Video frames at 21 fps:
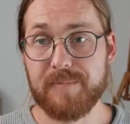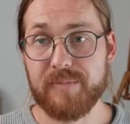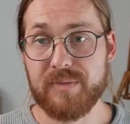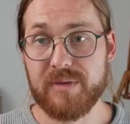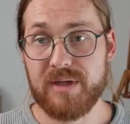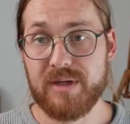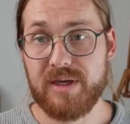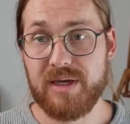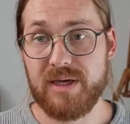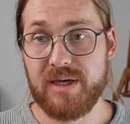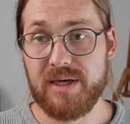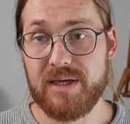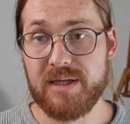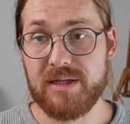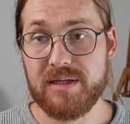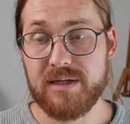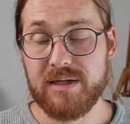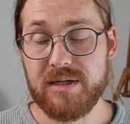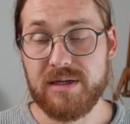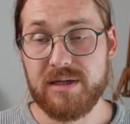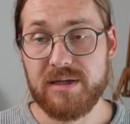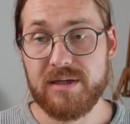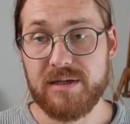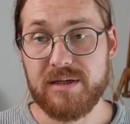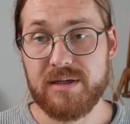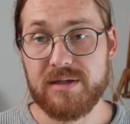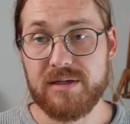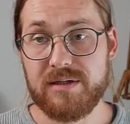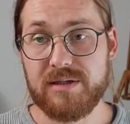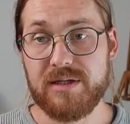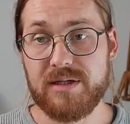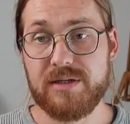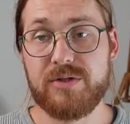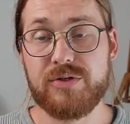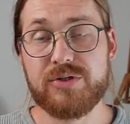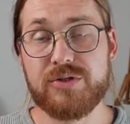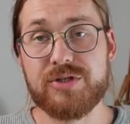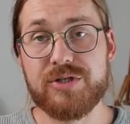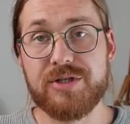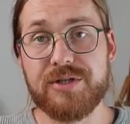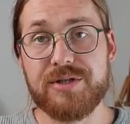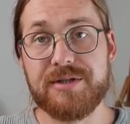And then you
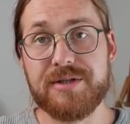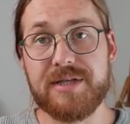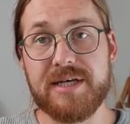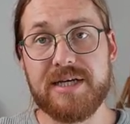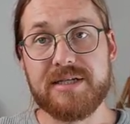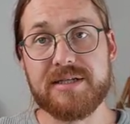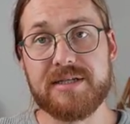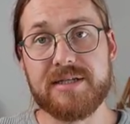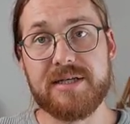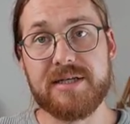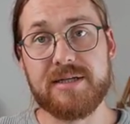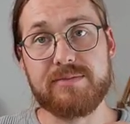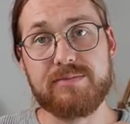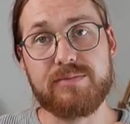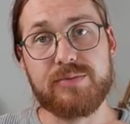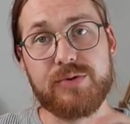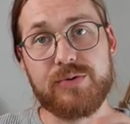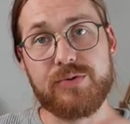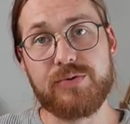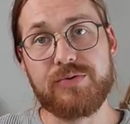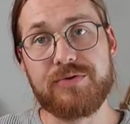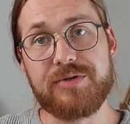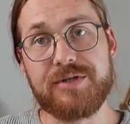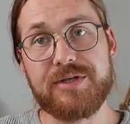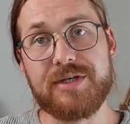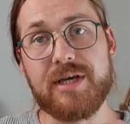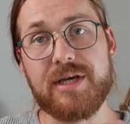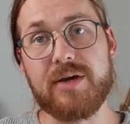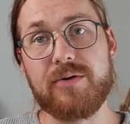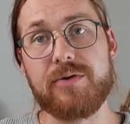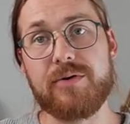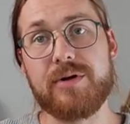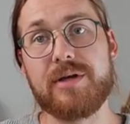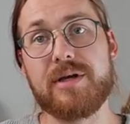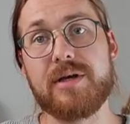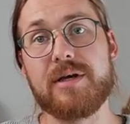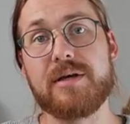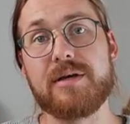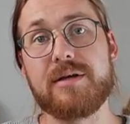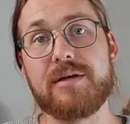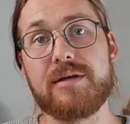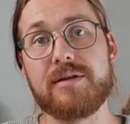select in blue the area
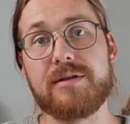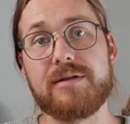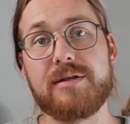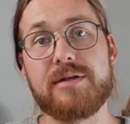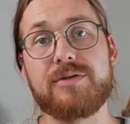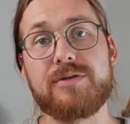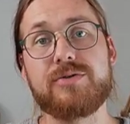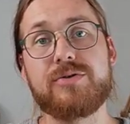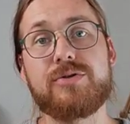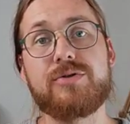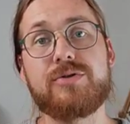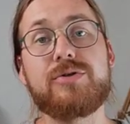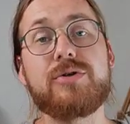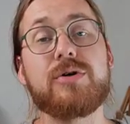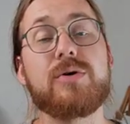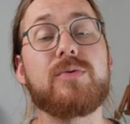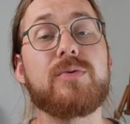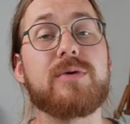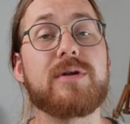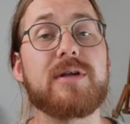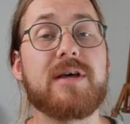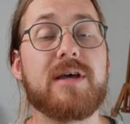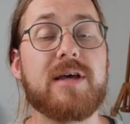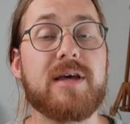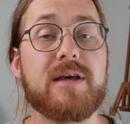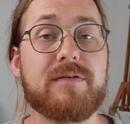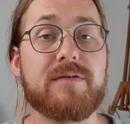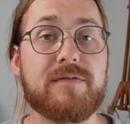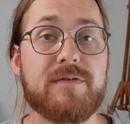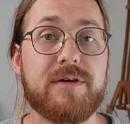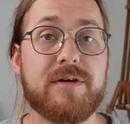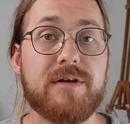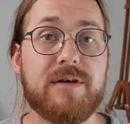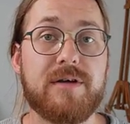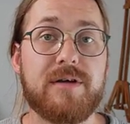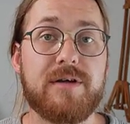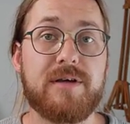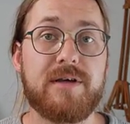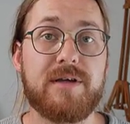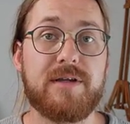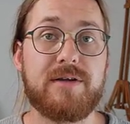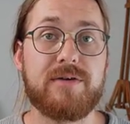that you don't want to have
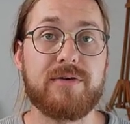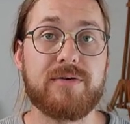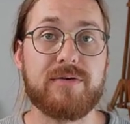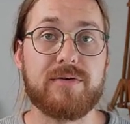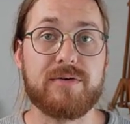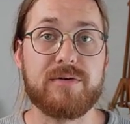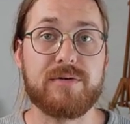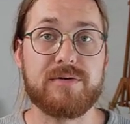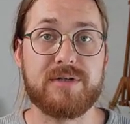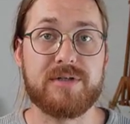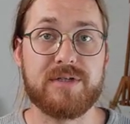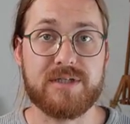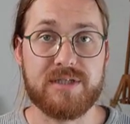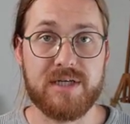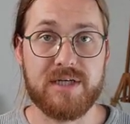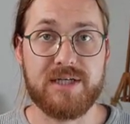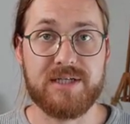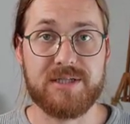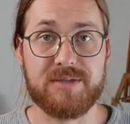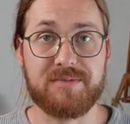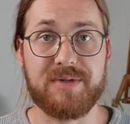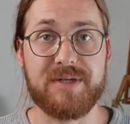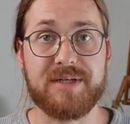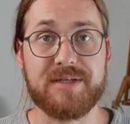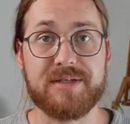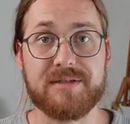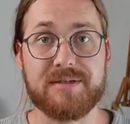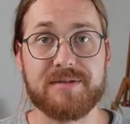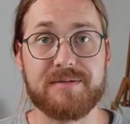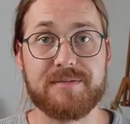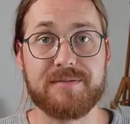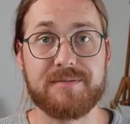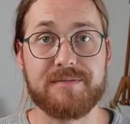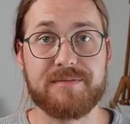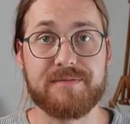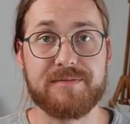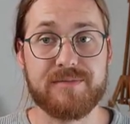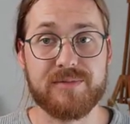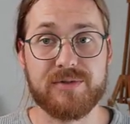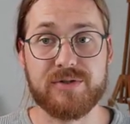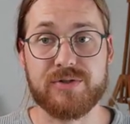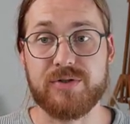in your design space.
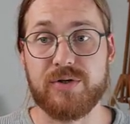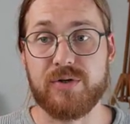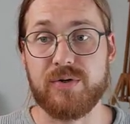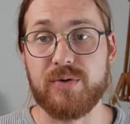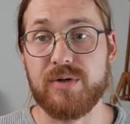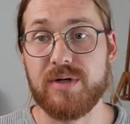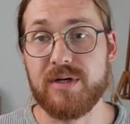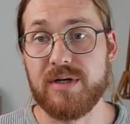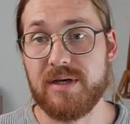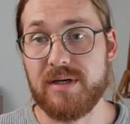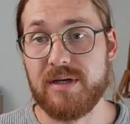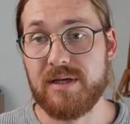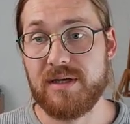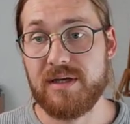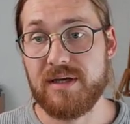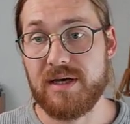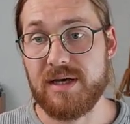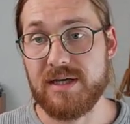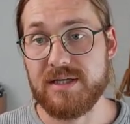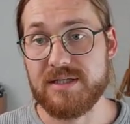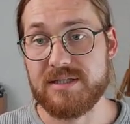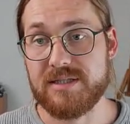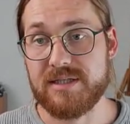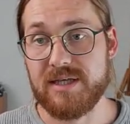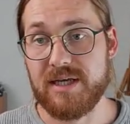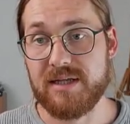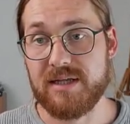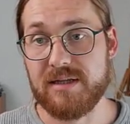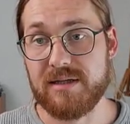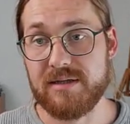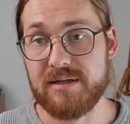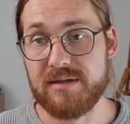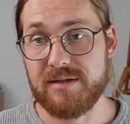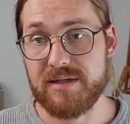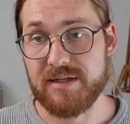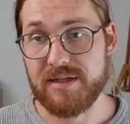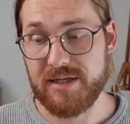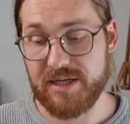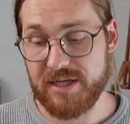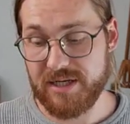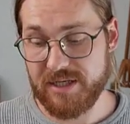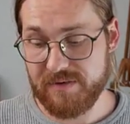So I said that
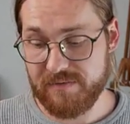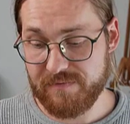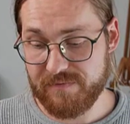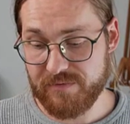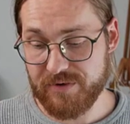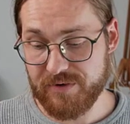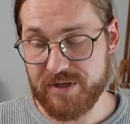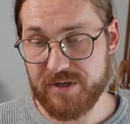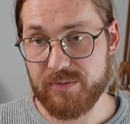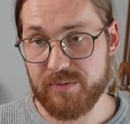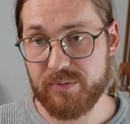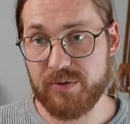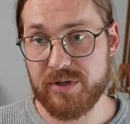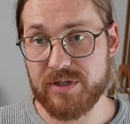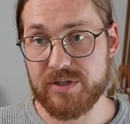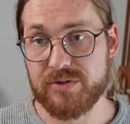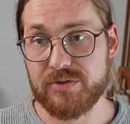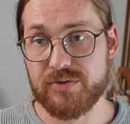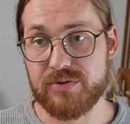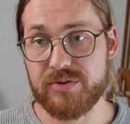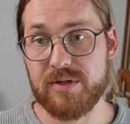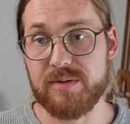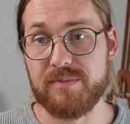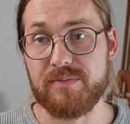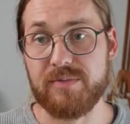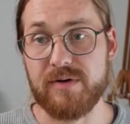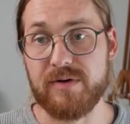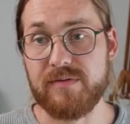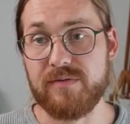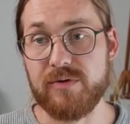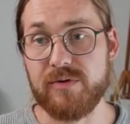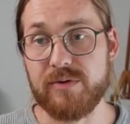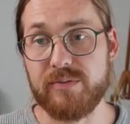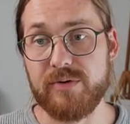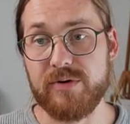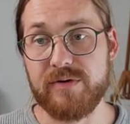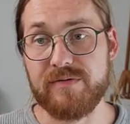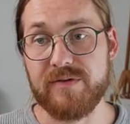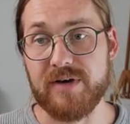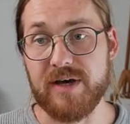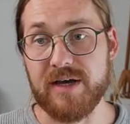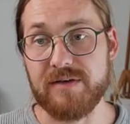any for any pressures above
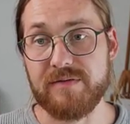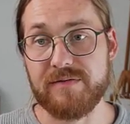1.5,